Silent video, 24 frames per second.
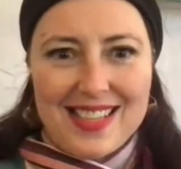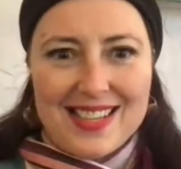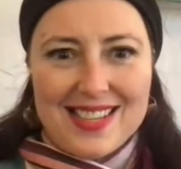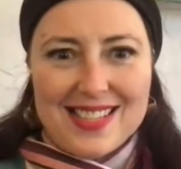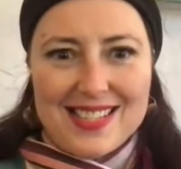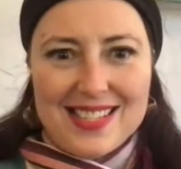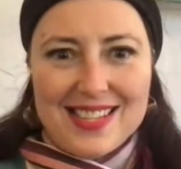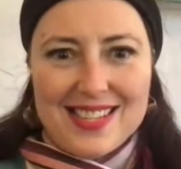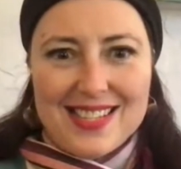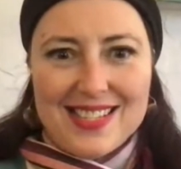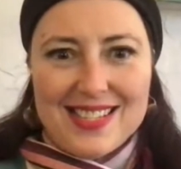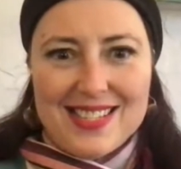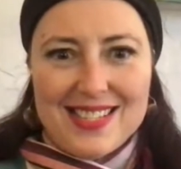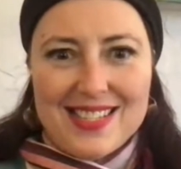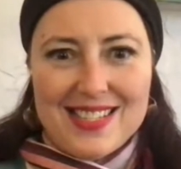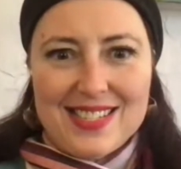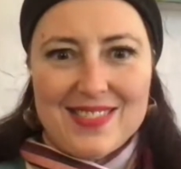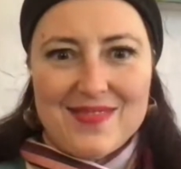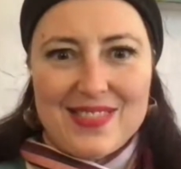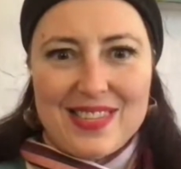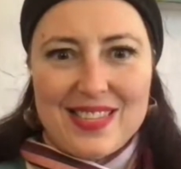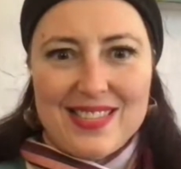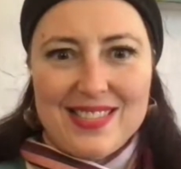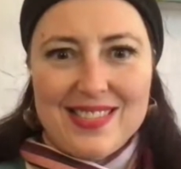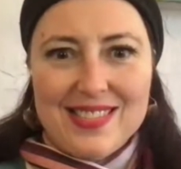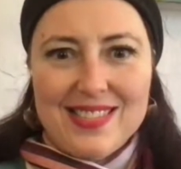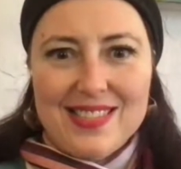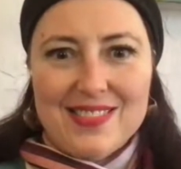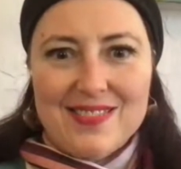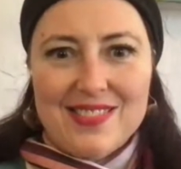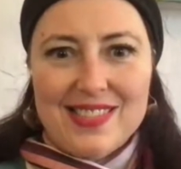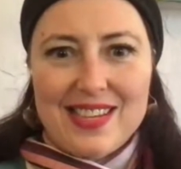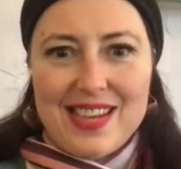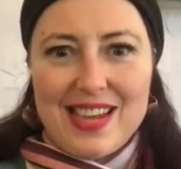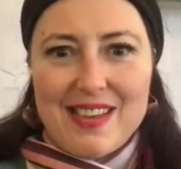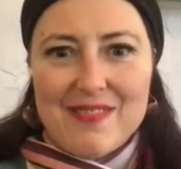Ali says, we
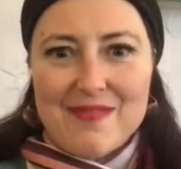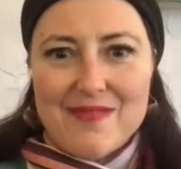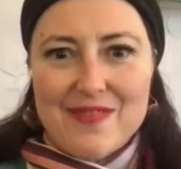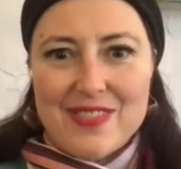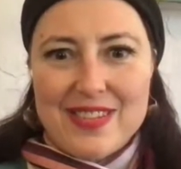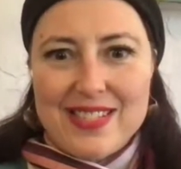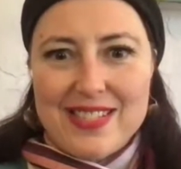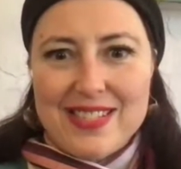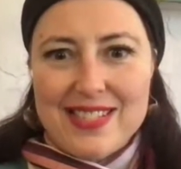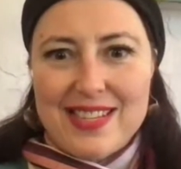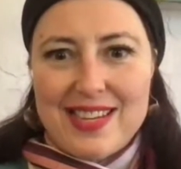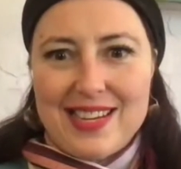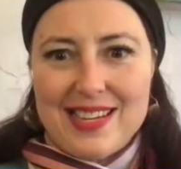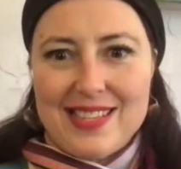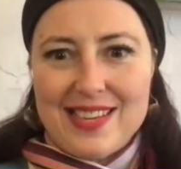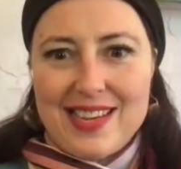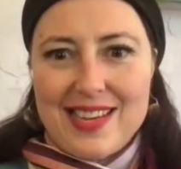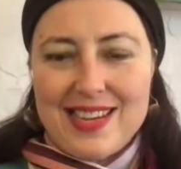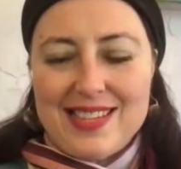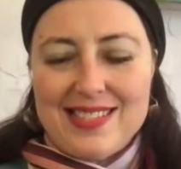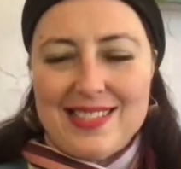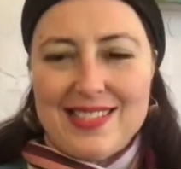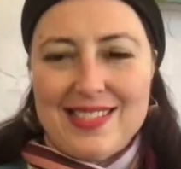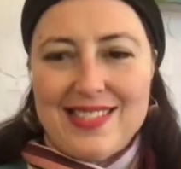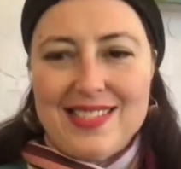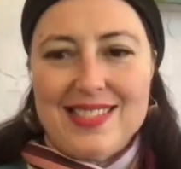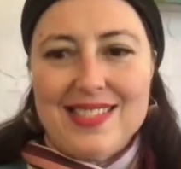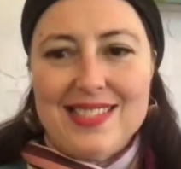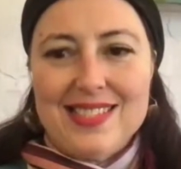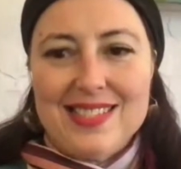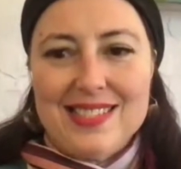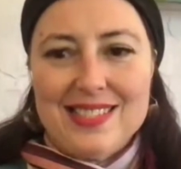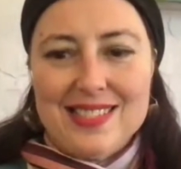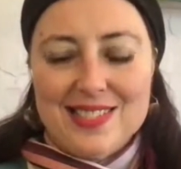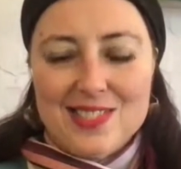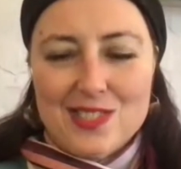literally have friends like that. It
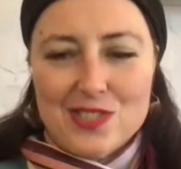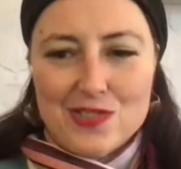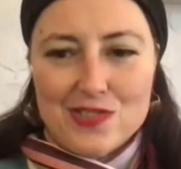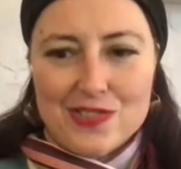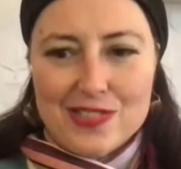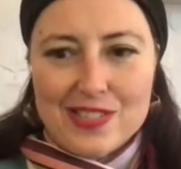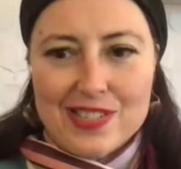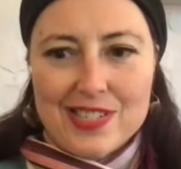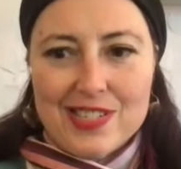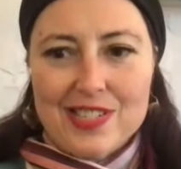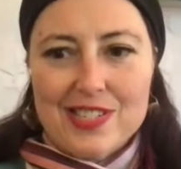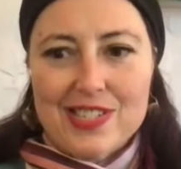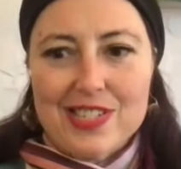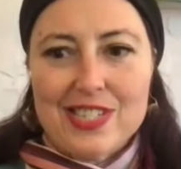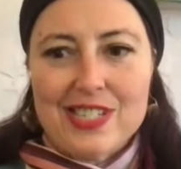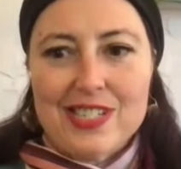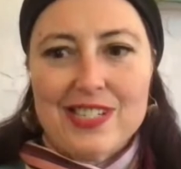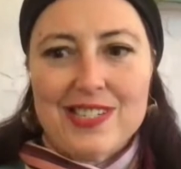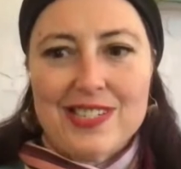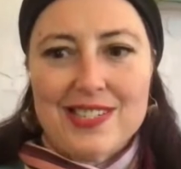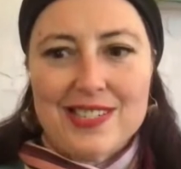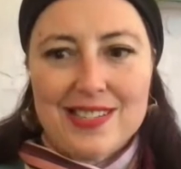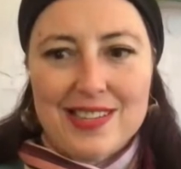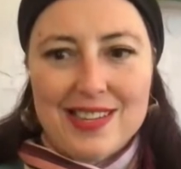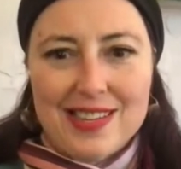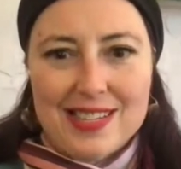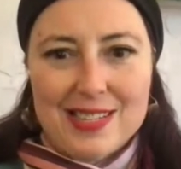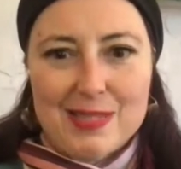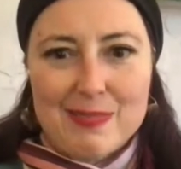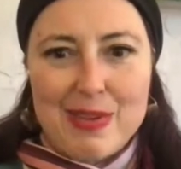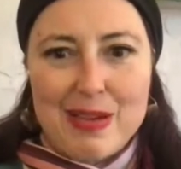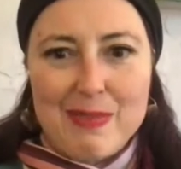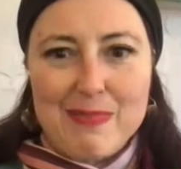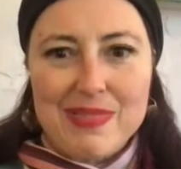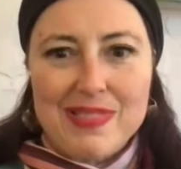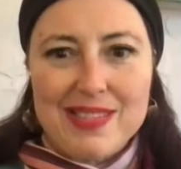is cringe.
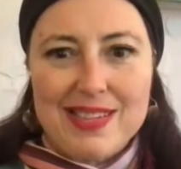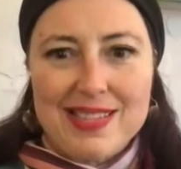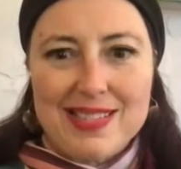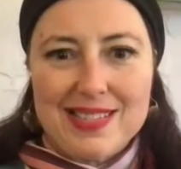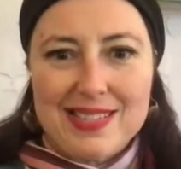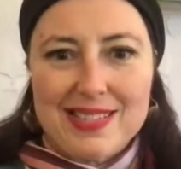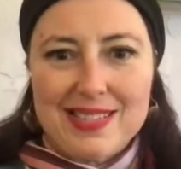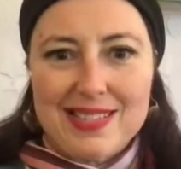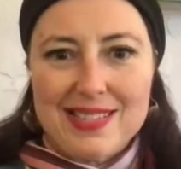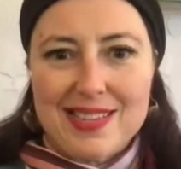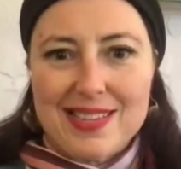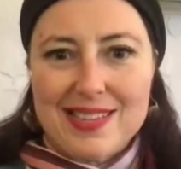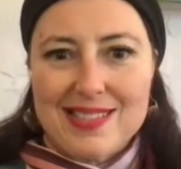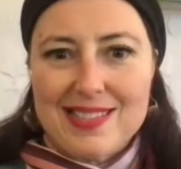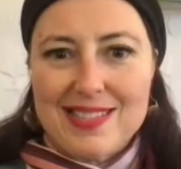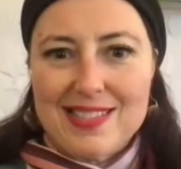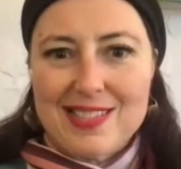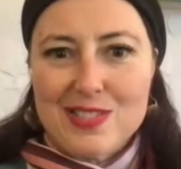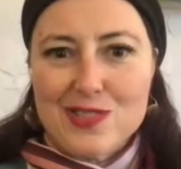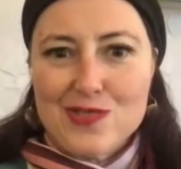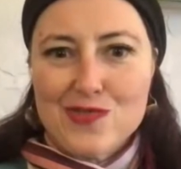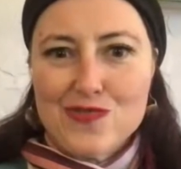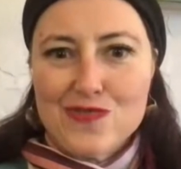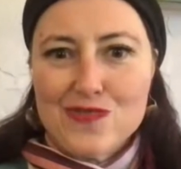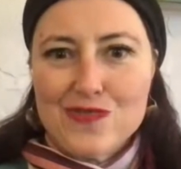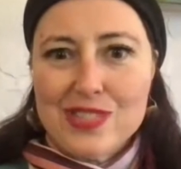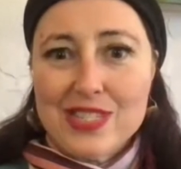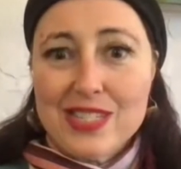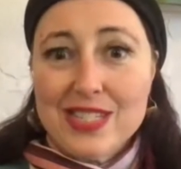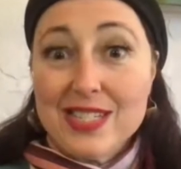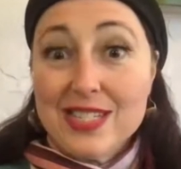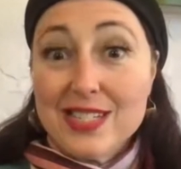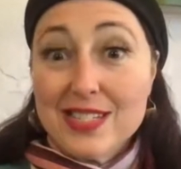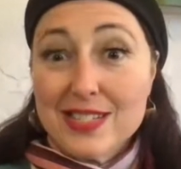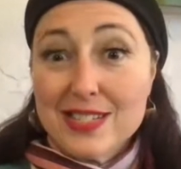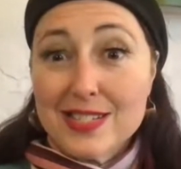Cosmopolite has said,
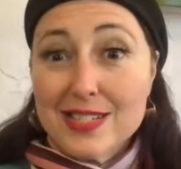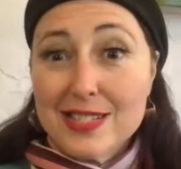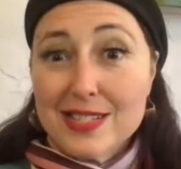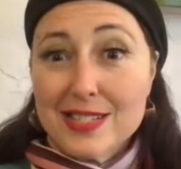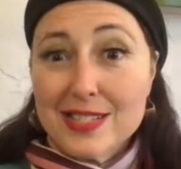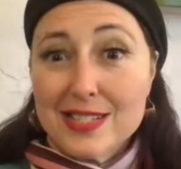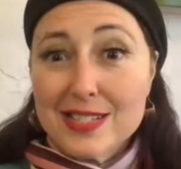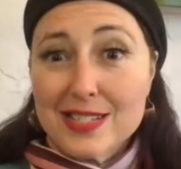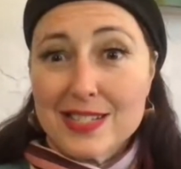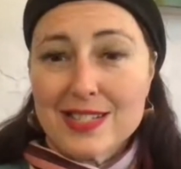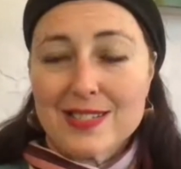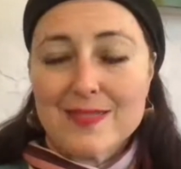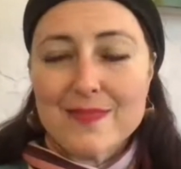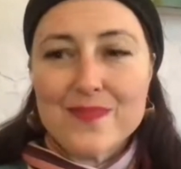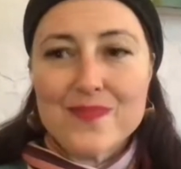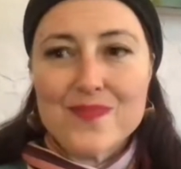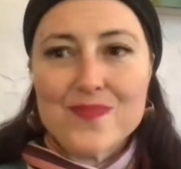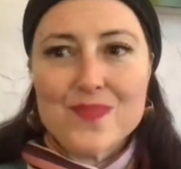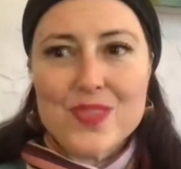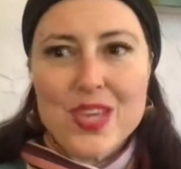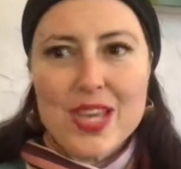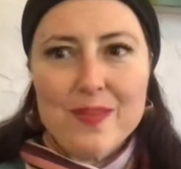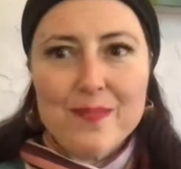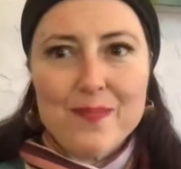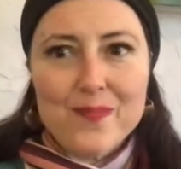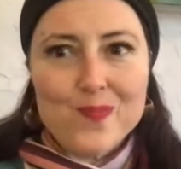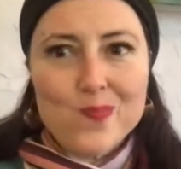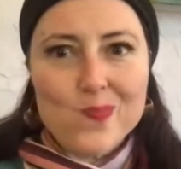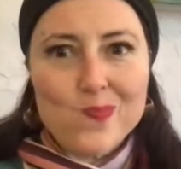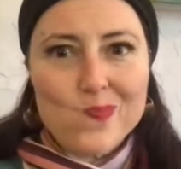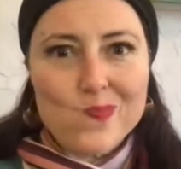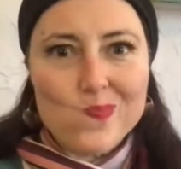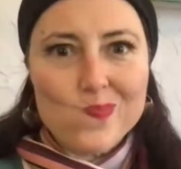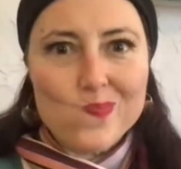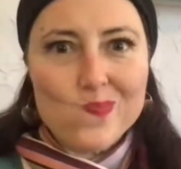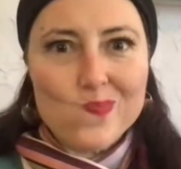cringe. Yeah.
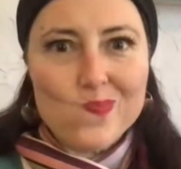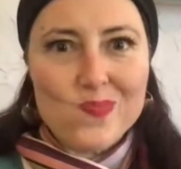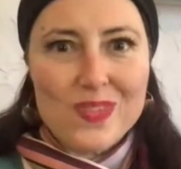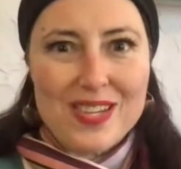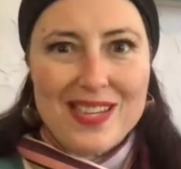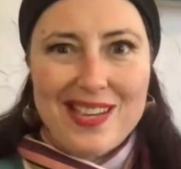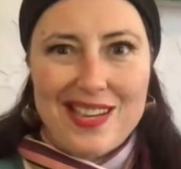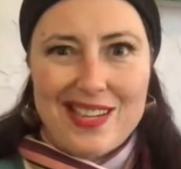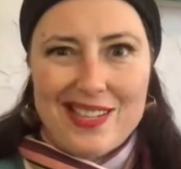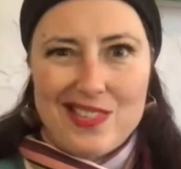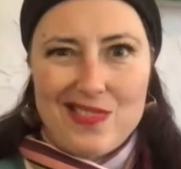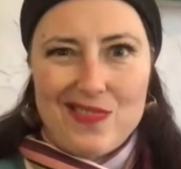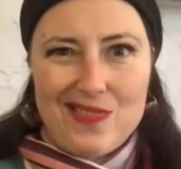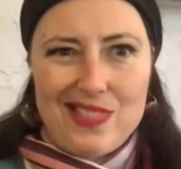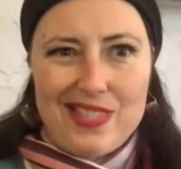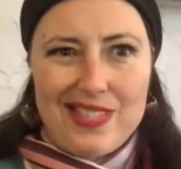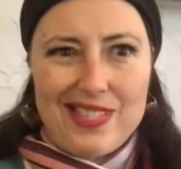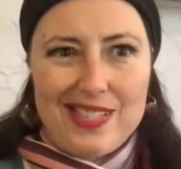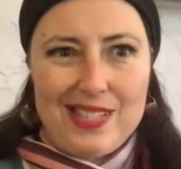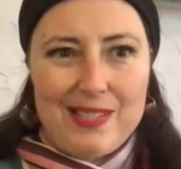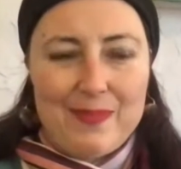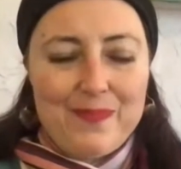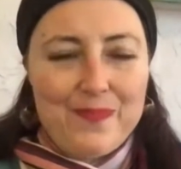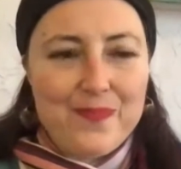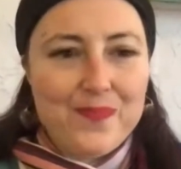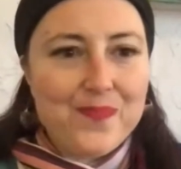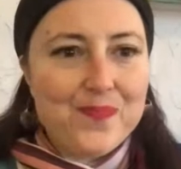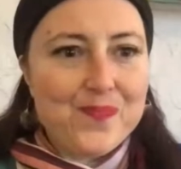Yeah, totally is.